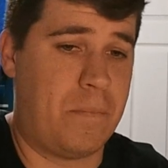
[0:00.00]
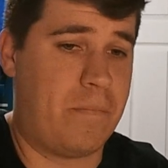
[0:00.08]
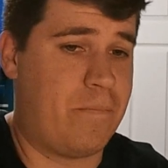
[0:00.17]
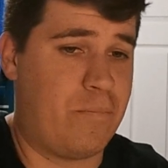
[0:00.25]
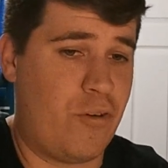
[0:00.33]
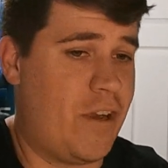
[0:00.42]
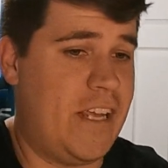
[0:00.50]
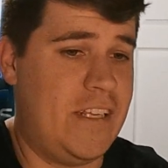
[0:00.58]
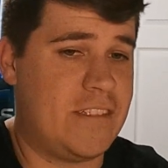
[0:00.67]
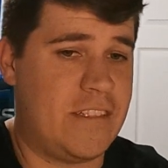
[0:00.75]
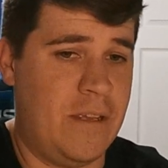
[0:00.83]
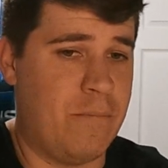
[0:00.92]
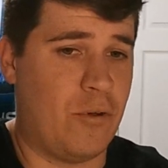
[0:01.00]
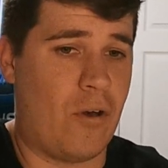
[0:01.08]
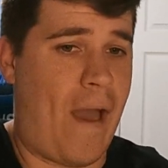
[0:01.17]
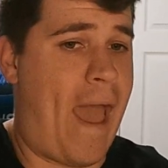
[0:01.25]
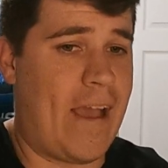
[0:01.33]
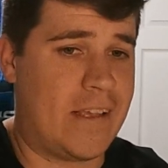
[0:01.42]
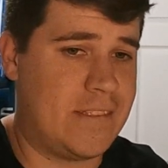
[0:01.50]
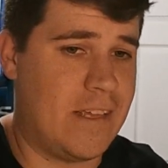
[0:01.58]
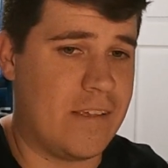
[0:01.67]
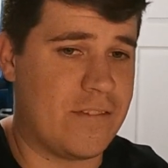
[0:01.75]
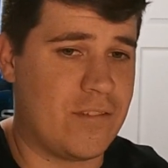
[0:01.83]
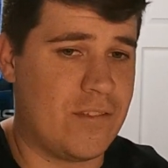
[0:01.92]
pretty simple
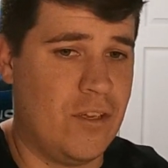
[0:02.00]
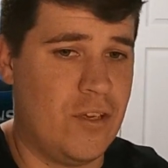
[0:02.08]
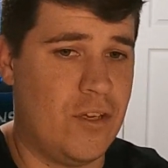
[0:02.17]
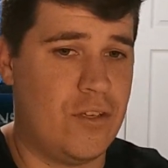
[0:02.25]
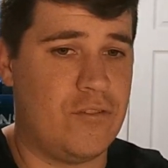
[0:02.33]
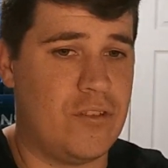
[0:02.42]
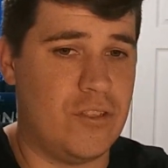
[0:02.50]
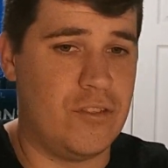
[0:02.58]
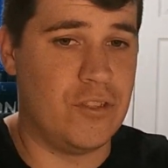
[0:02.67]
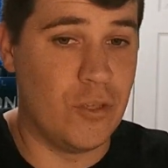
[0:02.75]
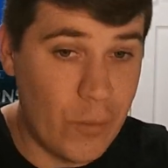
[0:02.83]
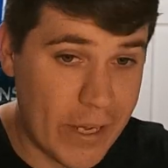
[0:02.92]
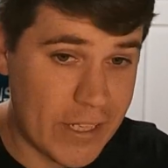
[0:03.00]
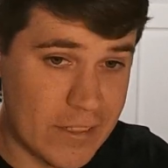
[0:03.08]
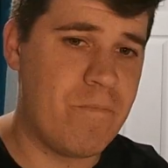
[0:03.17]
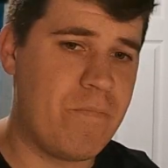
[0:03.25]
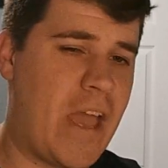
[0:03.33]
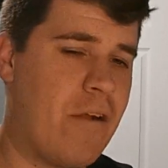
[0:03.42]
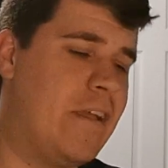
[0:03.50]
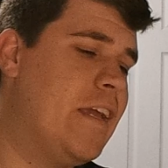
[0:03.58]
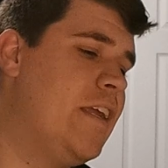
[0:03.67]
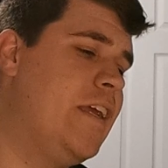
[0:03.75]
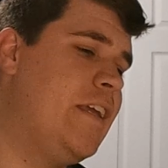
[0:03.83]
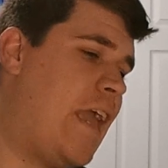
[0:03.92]
access to do it. Now,
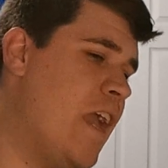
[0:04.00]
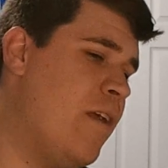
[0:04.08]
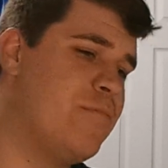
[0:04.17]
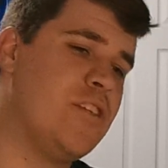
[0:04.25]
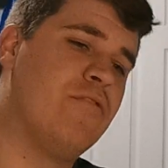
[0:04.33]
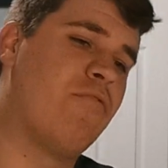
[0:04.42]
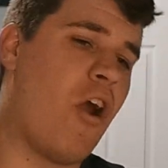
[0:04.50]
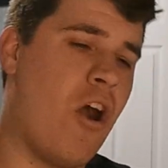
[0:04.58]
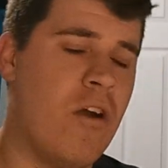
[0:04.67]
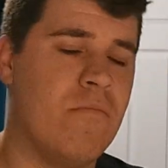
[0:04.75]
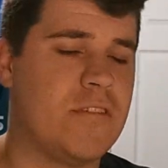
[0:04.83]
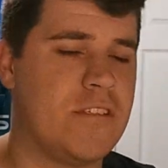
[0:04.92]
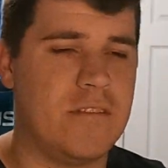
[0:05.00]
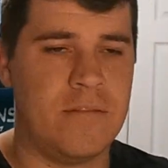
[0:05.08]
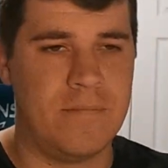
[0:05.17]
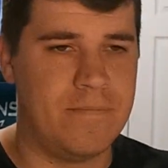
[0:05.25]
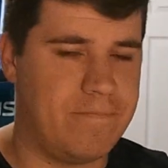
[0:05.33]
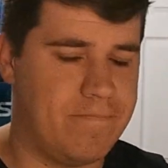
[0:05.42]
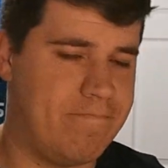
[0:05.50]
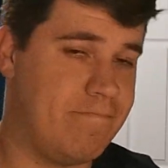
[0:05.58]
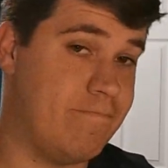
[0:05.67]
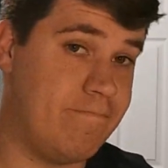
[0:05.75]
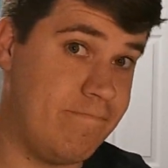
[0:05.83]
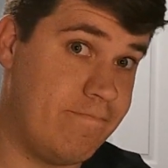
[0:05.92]
getting games and ROMs,
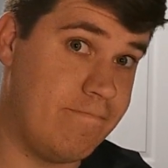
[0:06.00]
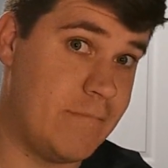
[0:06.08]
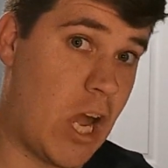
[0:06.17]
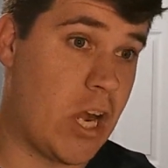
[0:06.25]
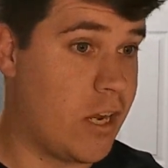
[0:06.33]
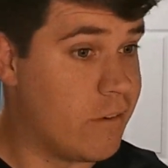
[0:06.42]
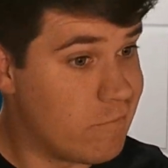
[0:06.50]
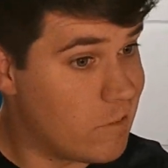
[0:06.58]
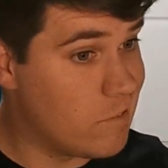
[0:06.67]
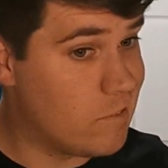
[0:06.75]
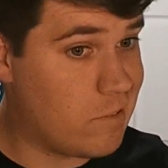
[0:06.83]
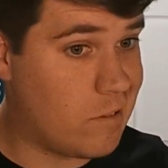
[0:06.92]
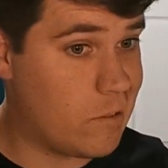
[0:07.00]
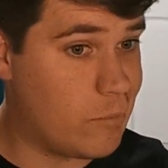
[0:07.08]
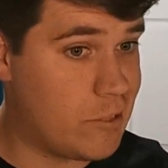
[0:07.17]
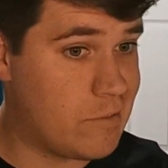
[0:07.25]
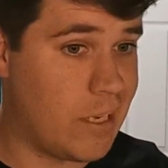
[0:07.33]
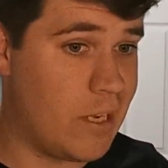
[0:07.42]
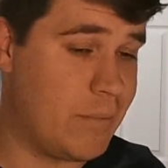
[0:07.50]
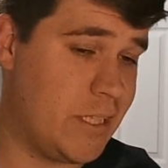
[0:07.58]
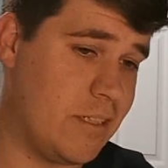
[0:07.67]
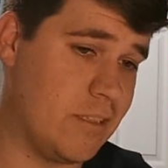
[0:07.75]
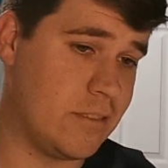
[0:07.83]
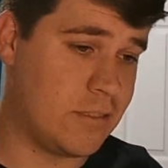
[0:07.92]
not gonna really talk about that
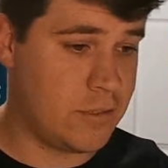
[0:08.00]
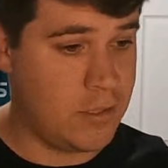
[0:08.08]
because,